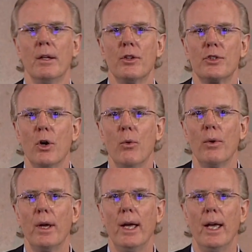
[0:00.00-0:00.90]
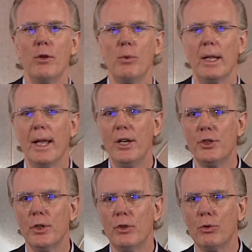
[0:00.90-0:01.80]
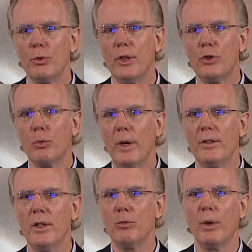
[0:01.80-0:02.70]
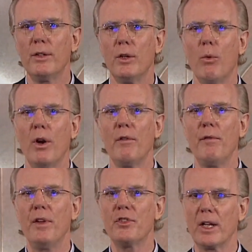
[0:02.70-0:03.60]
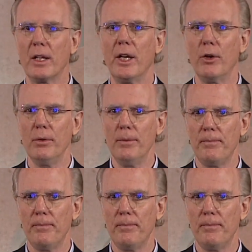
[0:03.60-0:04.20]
So in relation to the 2021 fiscal year,